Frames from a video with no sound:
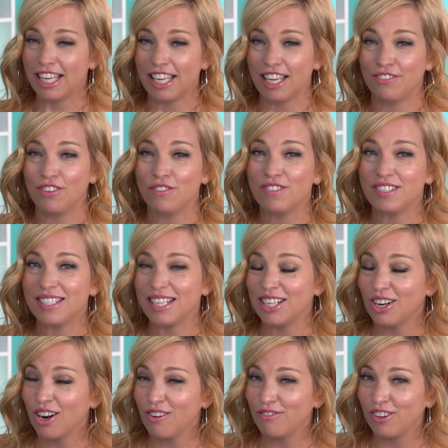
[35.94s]
If you've
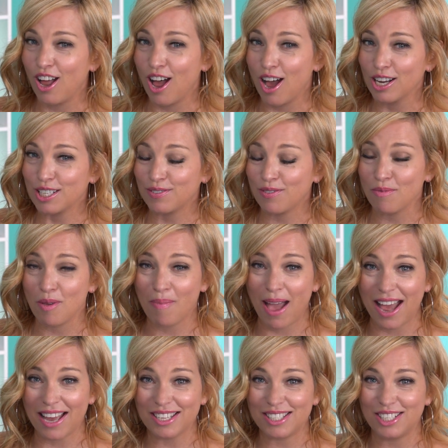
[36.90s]
seen our vlogs from the
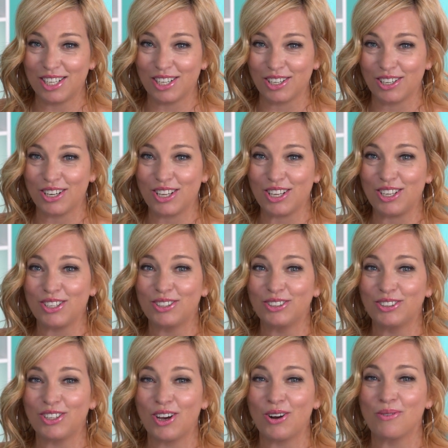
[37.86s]
past year,
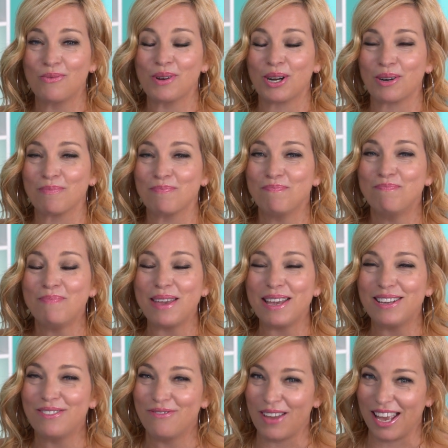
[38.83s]
you'll know we are
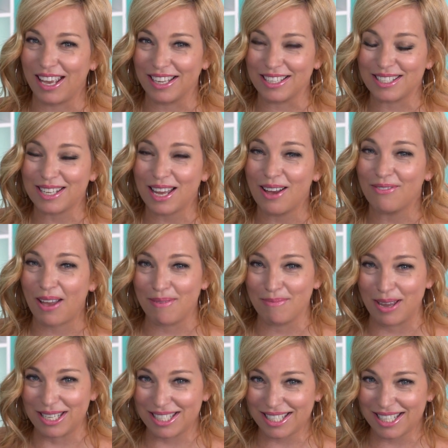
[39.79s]
big fans of
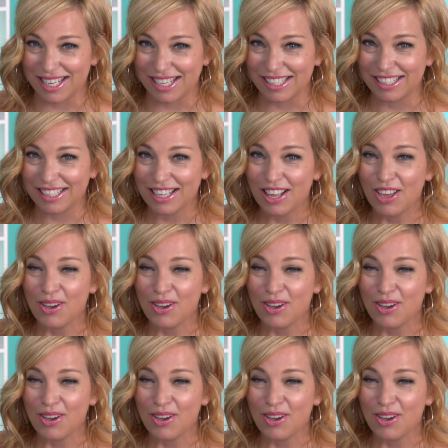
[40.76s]
MSC.